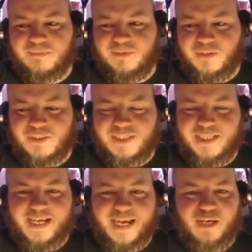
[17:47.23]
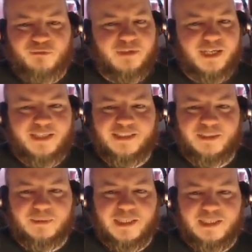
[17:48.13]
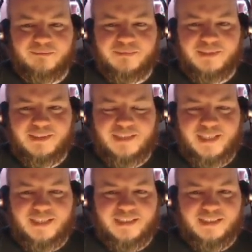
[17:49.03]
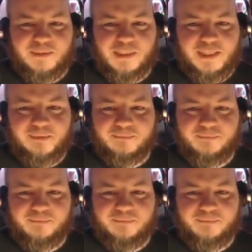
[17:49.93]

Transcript: Looks sick AF. I can deal with that. I can deal with that.